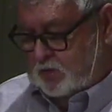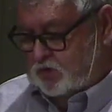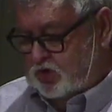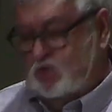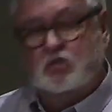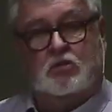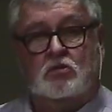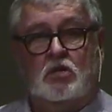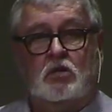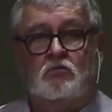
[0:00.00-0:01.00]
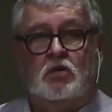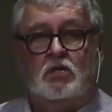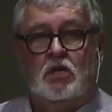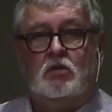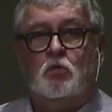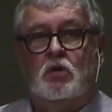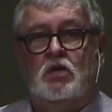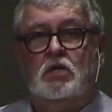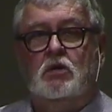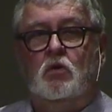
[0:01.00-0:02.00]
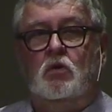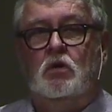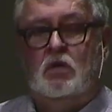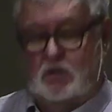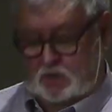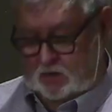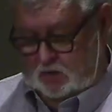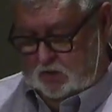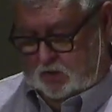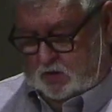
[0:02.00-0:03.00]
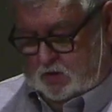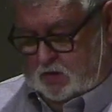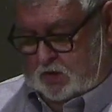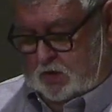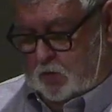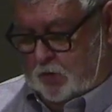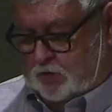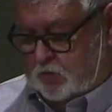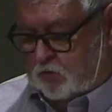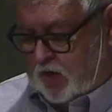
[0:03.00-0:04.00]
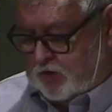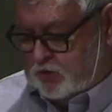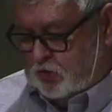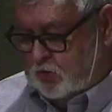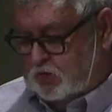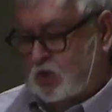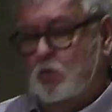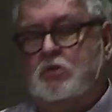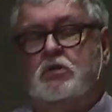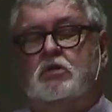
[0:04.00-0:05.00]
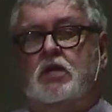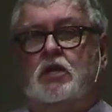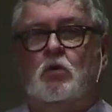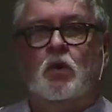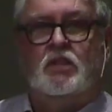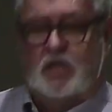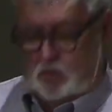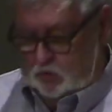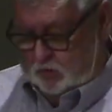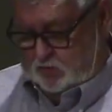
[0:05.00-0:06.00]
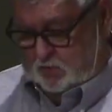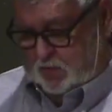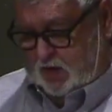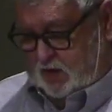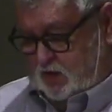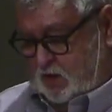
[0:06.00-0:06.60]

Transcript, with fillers: Jesus and he really does want to heal. He wants to rescue us, he wants to take away that hurt and pain.